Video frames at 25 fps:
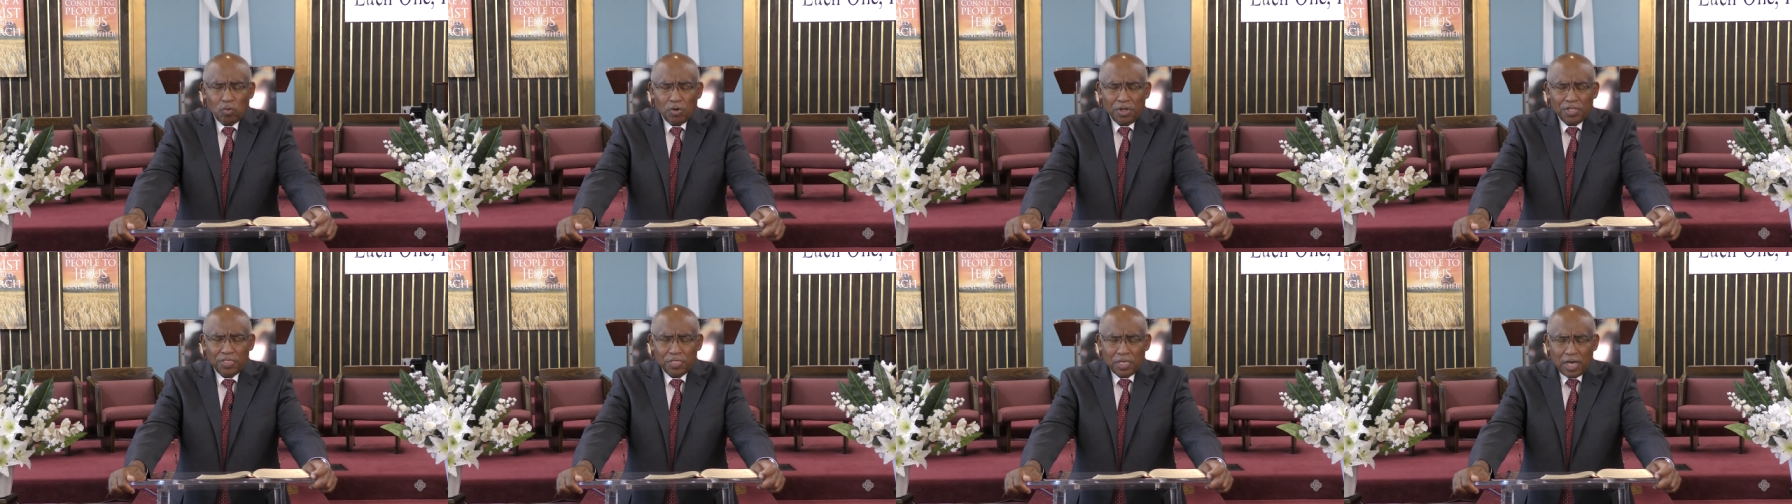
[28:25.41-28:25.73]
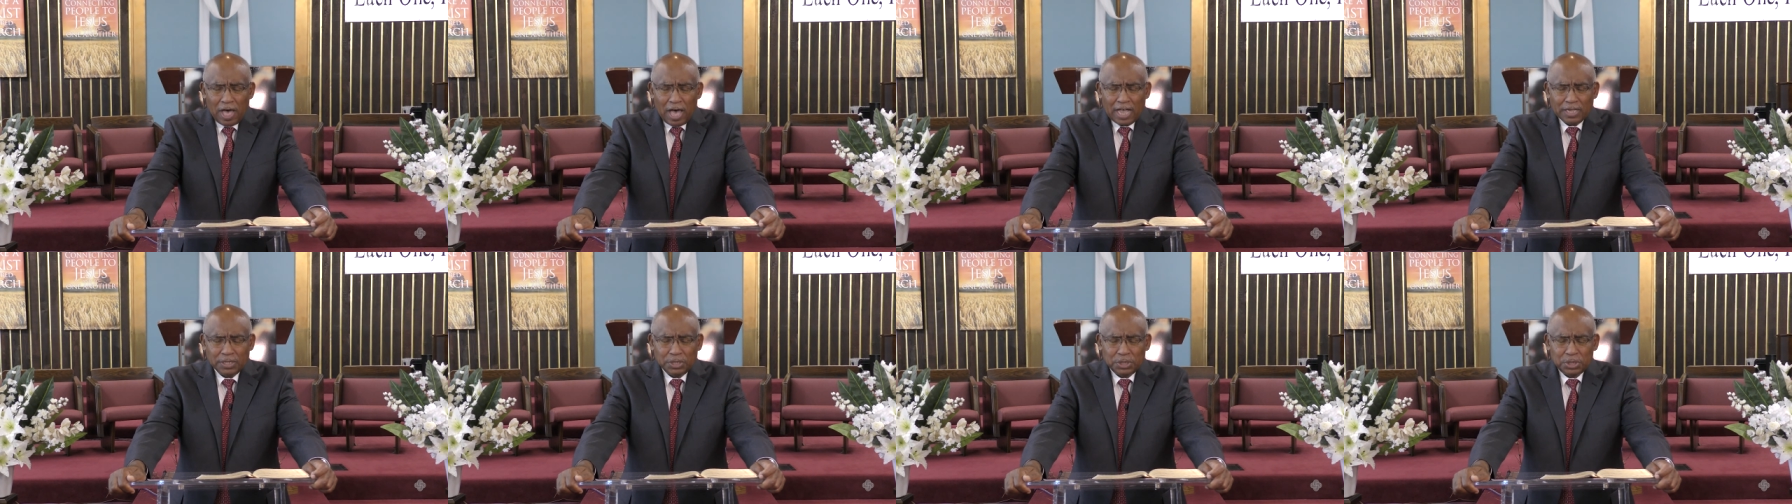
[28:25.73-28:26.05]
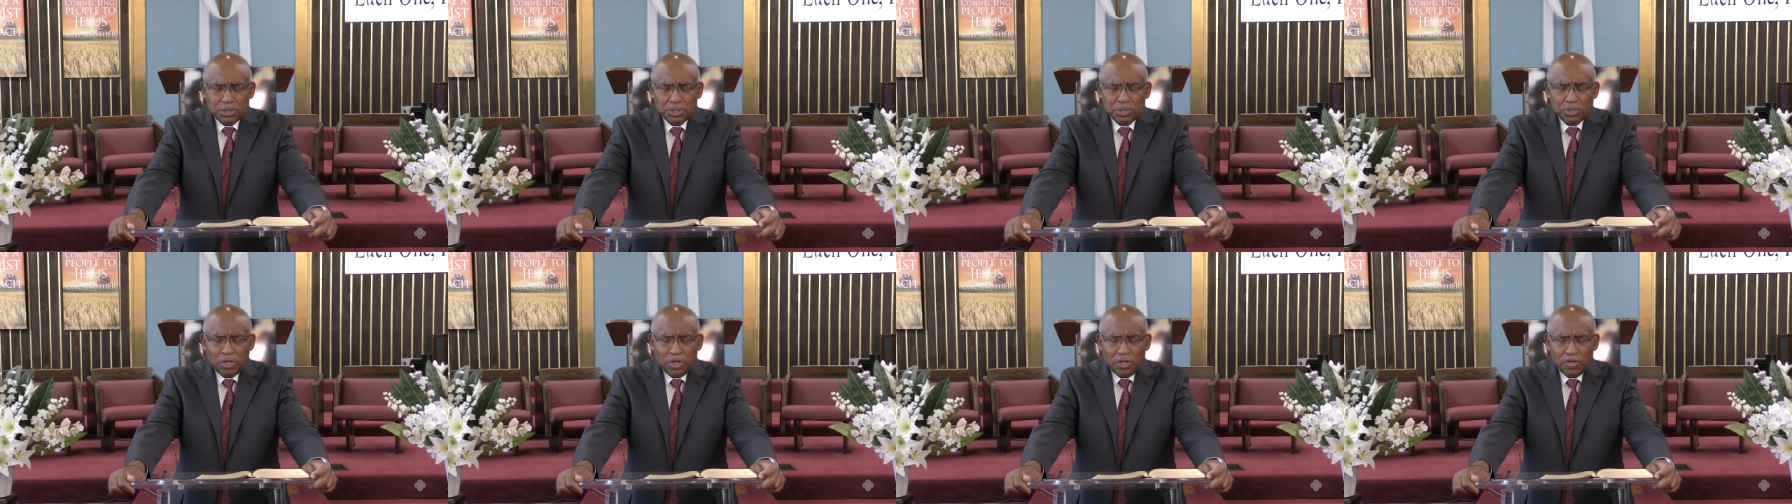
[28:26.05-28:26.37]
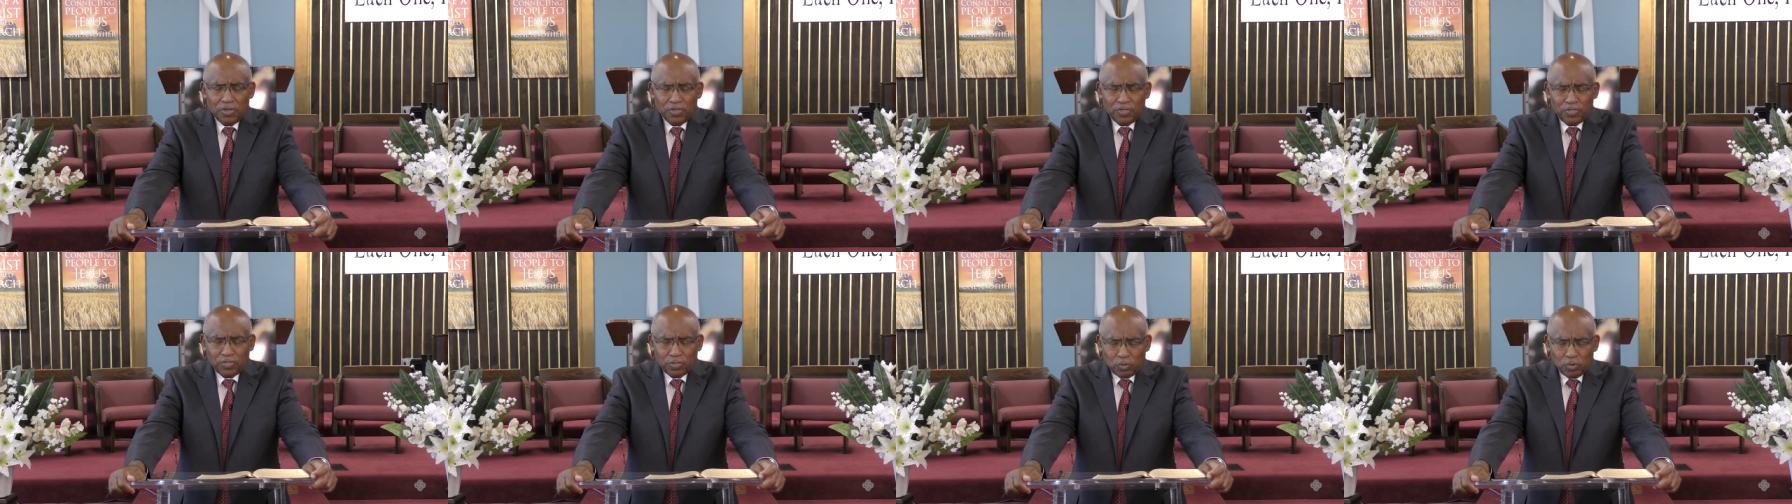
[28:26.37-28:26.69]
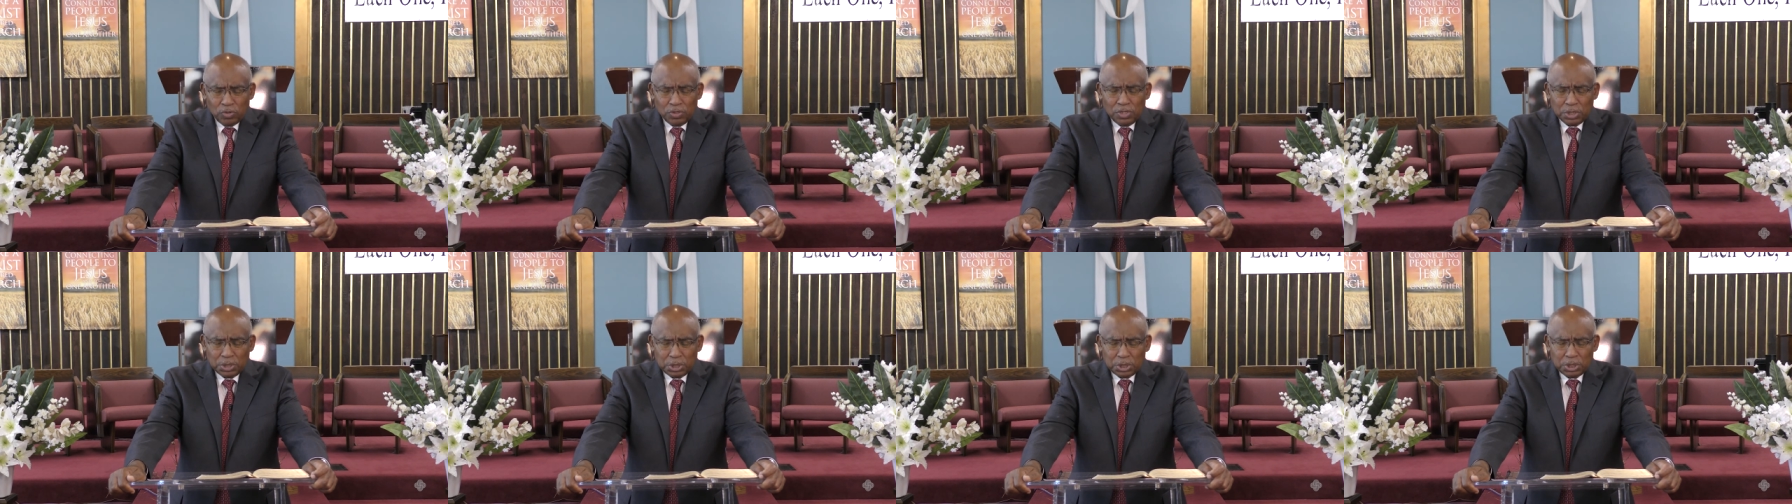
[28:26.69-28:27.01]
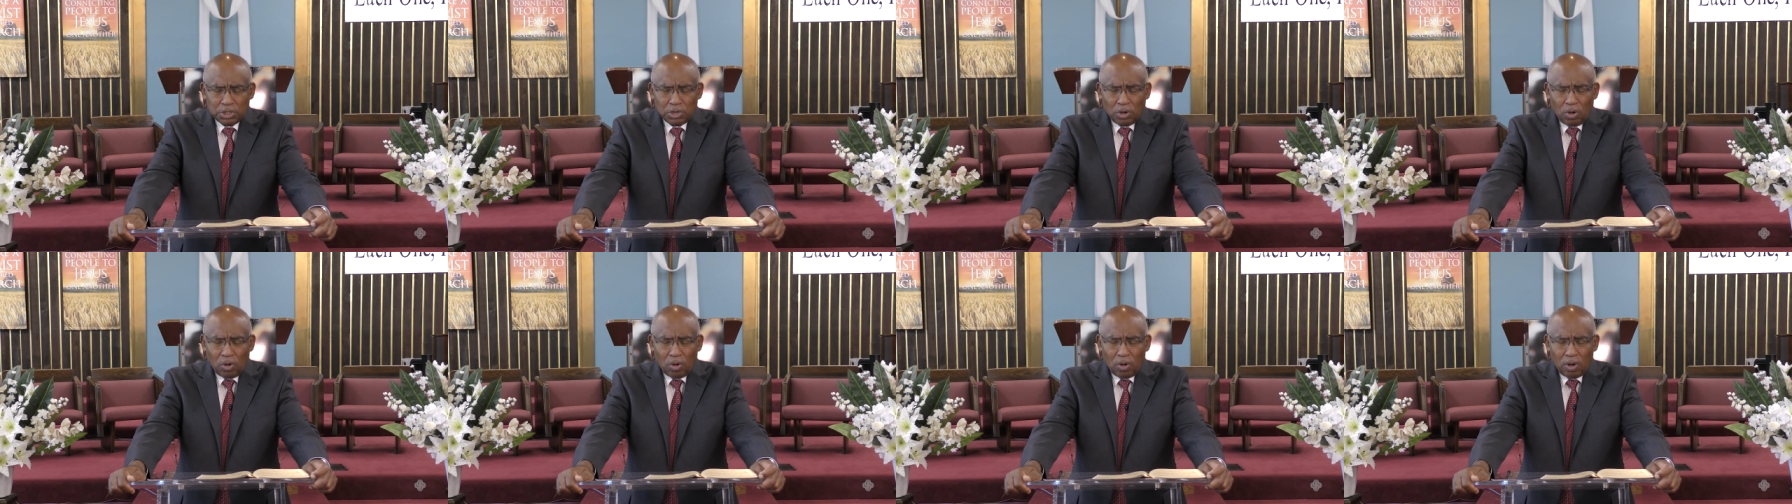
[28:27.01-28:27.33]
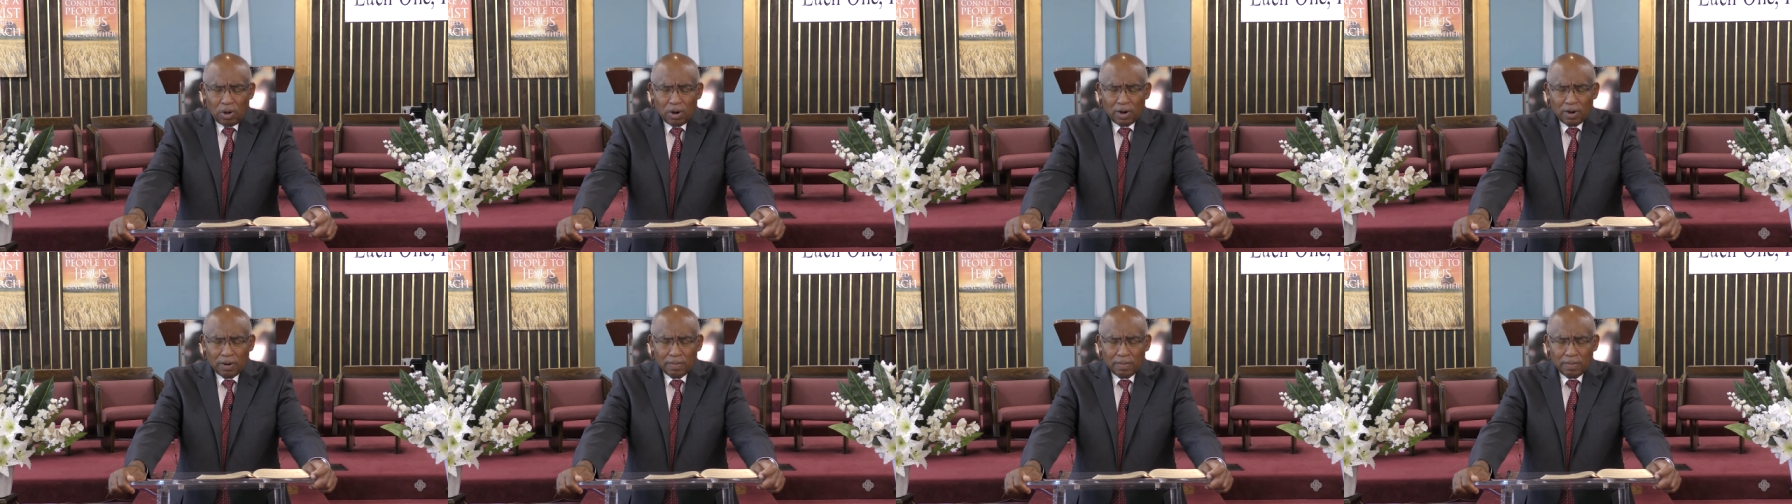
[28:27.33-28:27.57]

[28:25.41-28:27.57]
with us through the storm.